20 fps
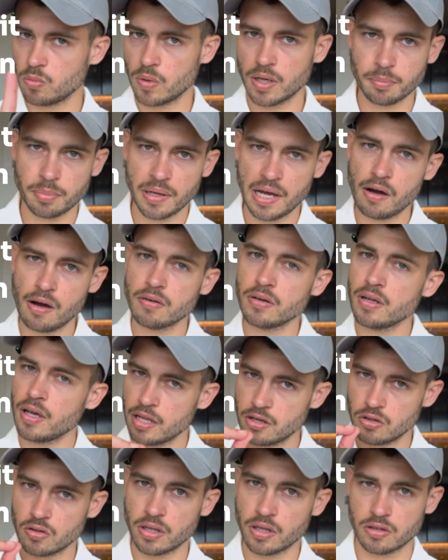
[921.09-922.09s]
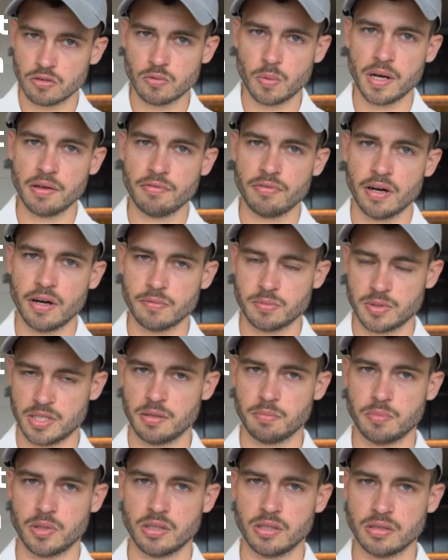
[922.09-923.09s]
£1 and you get
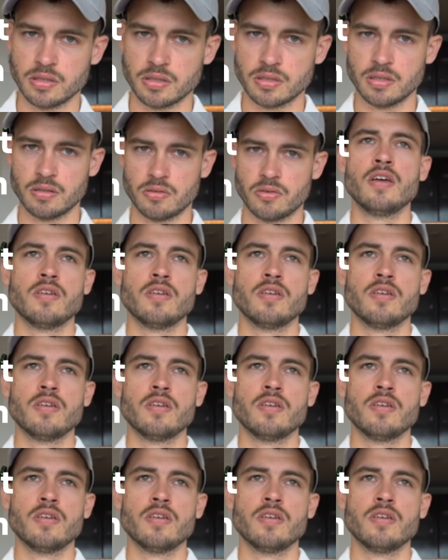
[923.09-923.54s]
25% bonus.